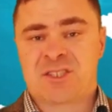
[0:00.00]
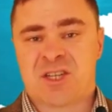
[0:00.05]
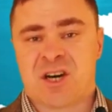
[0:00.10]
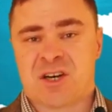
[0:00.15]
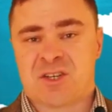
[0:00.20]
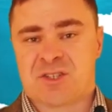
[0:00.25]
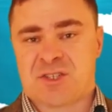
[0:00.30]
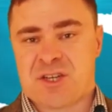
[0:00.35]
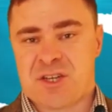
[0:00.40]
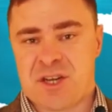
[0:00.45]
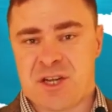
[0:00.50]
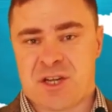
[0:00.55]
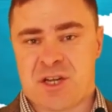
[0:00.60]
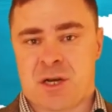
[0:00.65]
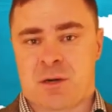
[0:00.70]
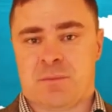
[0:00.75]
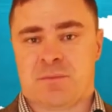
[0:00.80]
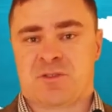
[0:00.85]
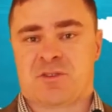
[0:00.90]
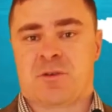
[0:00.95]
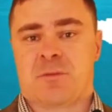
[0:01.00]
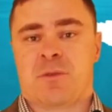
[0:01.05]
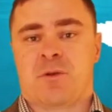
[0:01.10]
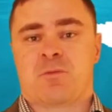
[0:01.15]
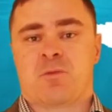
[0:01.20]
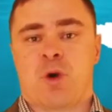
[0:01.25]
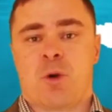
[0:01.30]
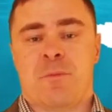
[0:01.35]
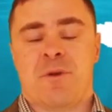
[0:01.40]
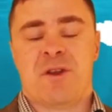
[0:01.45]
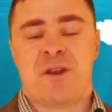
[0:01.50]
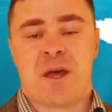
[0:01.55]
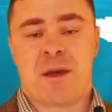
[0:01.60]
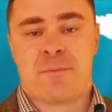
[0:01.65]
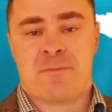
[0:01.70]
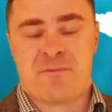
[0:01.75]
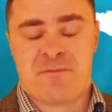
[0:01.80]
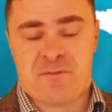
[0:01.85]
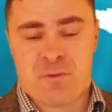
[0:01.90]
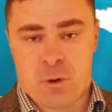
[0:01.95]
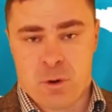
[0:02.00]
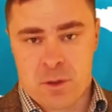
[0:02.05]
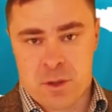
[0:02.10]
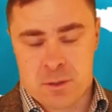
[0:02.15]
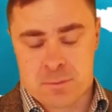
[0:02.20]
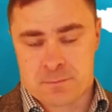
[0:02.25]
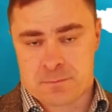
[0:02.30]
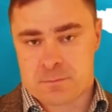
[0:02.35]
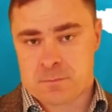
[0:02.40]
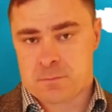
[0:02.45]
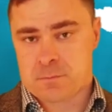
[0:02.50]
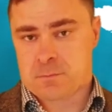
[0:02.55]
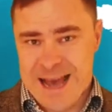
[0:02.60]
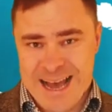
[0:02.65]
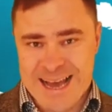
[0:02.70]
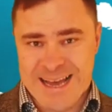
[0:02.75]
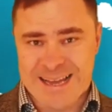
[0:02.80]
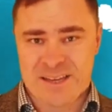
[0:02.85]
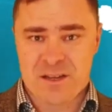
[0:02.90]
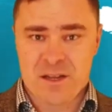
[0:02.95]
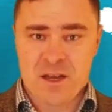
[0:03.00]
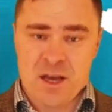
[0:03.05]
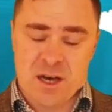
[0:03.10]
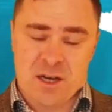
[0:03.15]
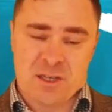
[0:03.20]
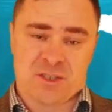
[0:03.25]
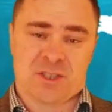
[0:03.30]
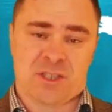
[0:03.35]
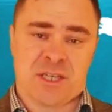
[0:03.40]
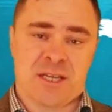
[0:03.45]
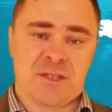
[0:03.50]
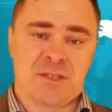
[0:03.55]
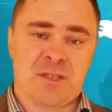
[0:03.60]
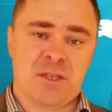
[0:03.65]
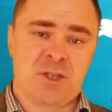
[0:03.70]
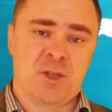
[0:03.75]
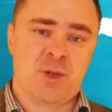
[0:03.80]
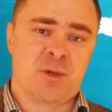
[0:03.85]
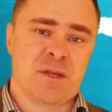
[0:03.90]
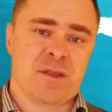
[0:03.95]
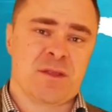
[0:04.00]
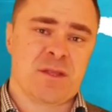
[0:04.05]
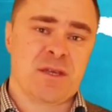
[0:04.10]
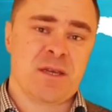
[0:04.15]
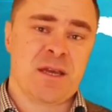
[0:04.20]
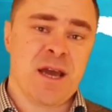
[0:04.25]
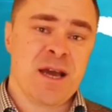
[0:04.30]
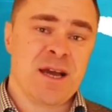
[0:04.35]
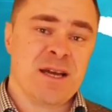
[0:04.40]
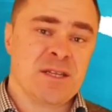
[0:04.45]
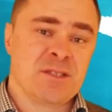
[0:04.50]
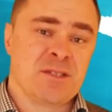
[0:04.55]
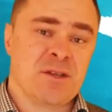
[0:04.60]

Tuscany comes from the Roman name for them. And adjacent you get the